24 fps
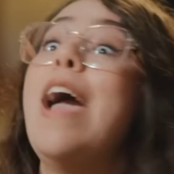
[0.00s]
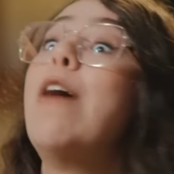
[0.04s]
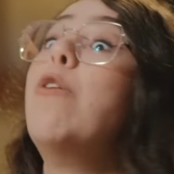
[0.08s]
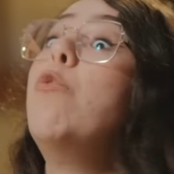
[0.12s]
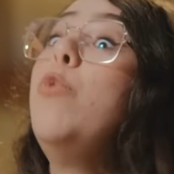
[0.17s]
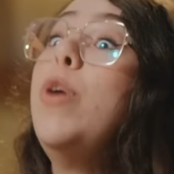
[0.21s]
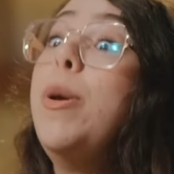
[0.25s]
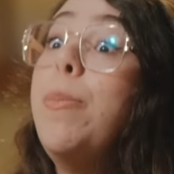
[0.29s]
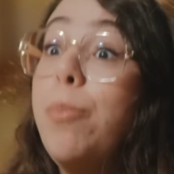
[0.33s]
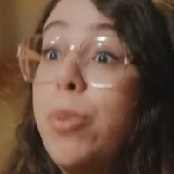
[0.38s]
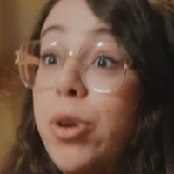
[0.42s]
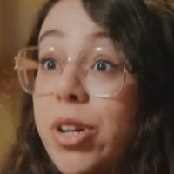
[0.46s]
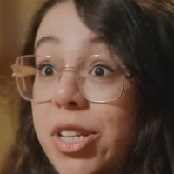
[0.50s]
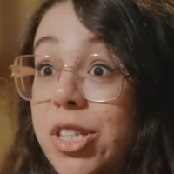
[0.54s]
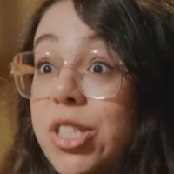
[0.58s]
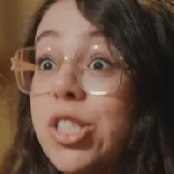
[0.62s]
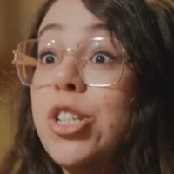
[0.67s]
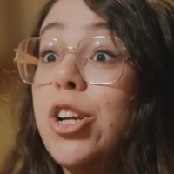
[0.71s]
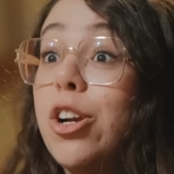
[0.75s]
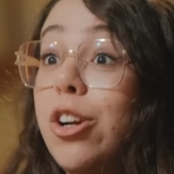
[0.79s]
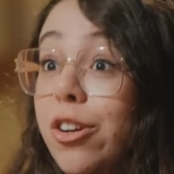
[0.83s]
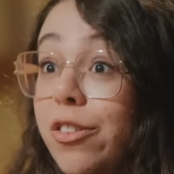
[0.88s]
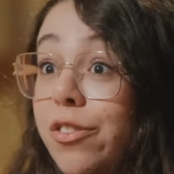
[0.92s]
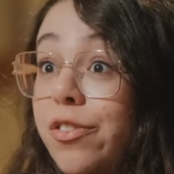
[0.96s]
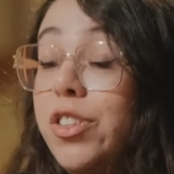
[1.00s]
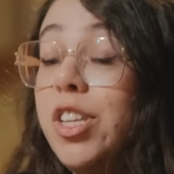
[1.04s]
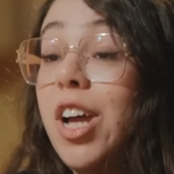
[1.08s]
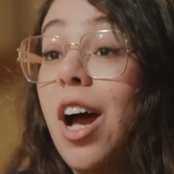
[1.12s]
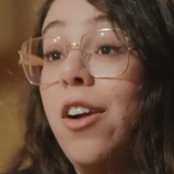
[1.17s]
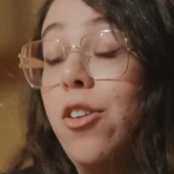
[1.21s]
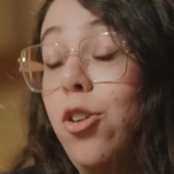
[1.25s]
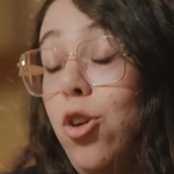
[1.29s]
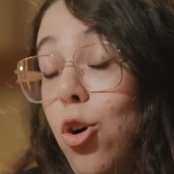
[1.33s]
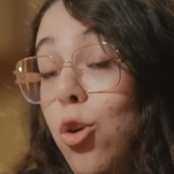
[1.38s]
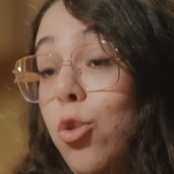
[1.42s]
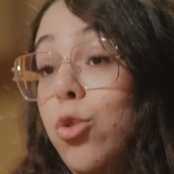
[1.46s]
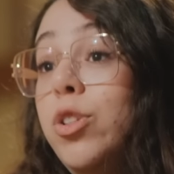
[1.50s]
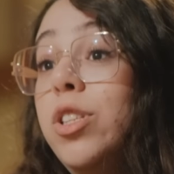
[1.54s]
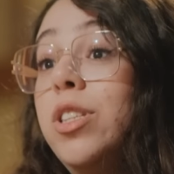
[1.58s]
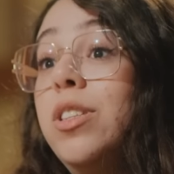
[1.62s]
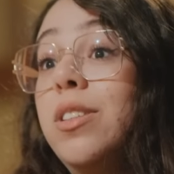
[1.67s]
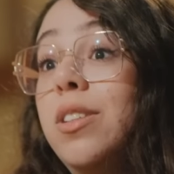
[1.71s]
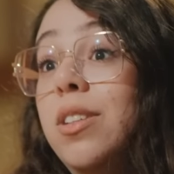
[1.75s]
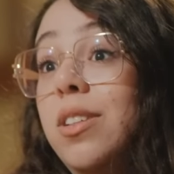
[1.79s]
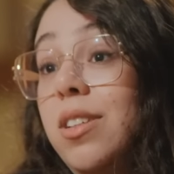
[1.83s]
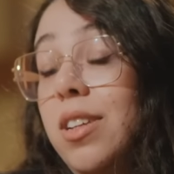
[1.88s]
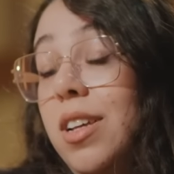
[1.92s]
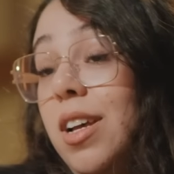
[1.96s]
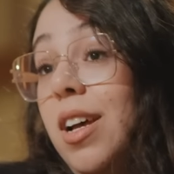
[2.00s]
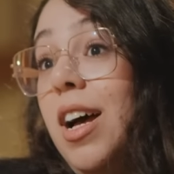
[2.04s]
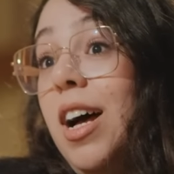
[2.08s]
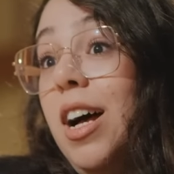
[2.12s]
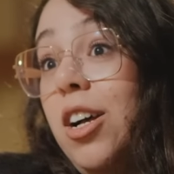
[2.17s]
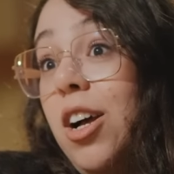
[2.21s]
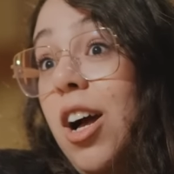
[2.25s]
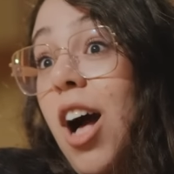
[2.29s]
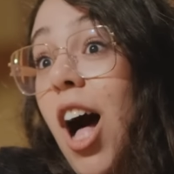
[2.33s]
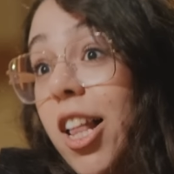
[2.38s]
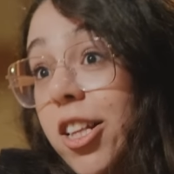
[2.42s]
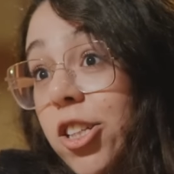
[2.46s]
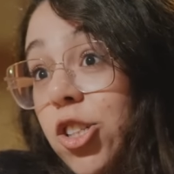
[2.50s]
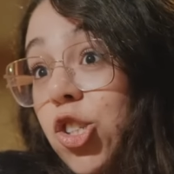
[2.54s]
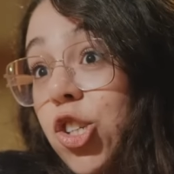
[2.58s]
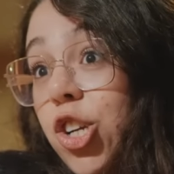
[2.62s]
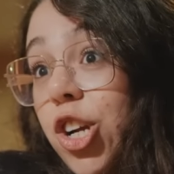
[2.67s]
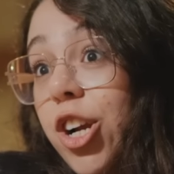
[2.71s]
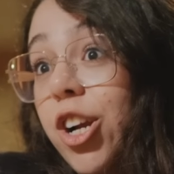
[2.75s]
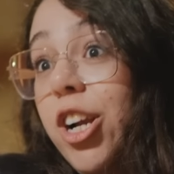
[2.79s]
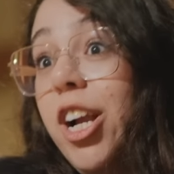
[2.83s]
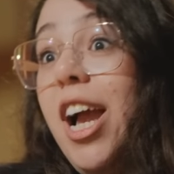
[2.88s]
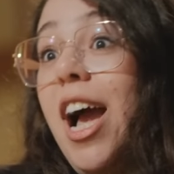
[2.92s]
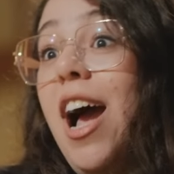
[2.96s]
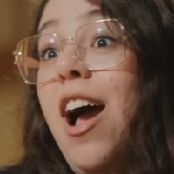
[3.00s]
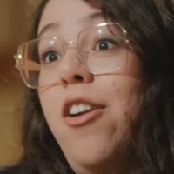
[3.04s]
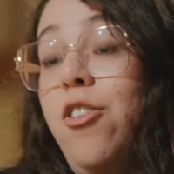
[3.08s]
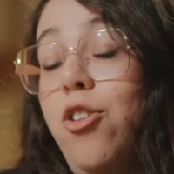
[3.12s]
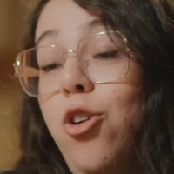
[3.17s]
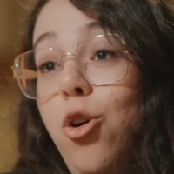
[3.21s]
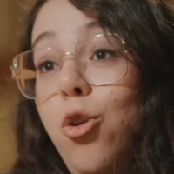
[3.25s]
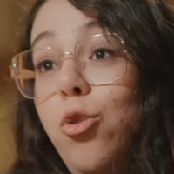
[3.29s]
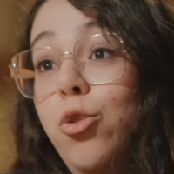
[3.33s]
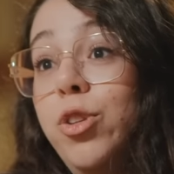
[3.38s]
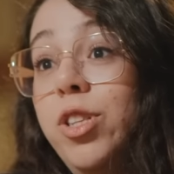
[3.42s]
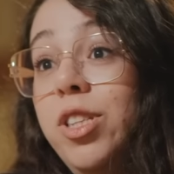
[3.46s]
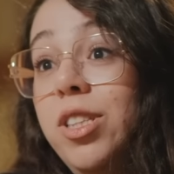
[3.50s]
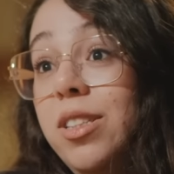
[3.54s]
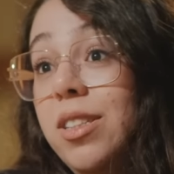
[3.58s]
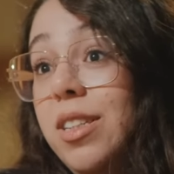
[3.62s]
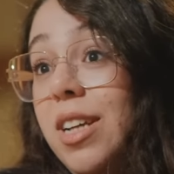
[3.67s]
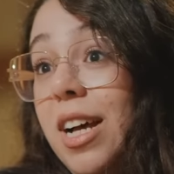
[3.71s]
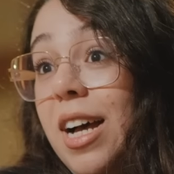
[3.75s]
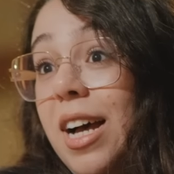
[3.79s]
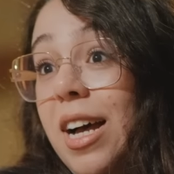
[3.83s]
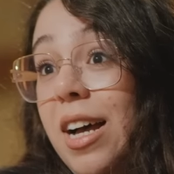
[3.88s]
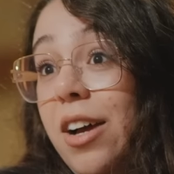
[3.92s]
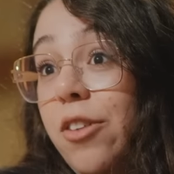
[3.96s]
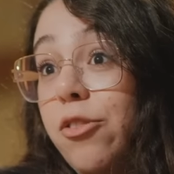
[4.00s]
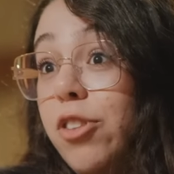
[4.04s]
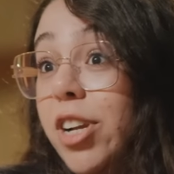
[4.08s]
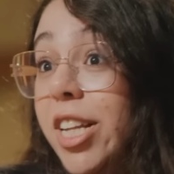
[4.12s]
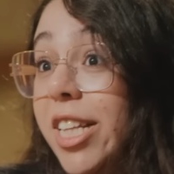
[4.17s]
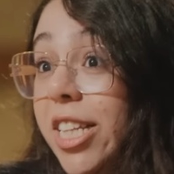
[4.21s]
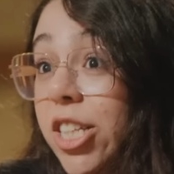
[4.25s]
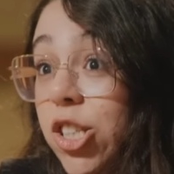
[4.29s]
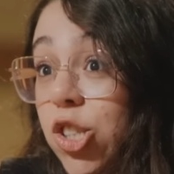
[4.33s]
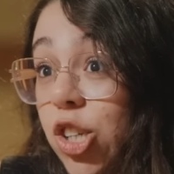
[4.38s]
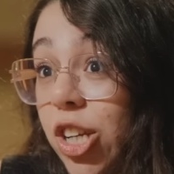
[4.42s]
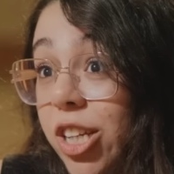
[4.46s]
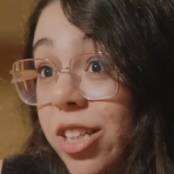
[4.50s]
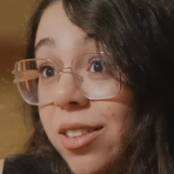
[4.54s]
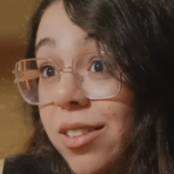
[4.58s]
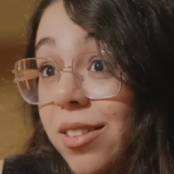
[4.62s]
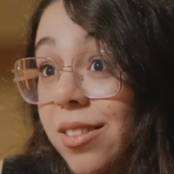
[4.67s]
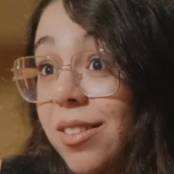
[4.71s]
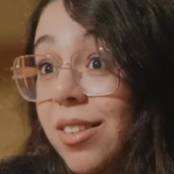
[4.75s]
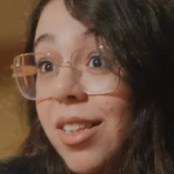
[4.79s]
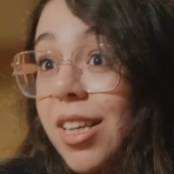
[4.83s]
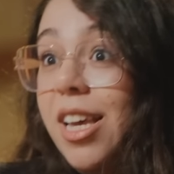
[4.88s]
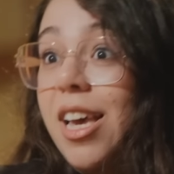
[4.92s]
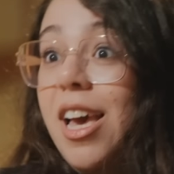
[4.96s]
We preserved our own culture, our own religion,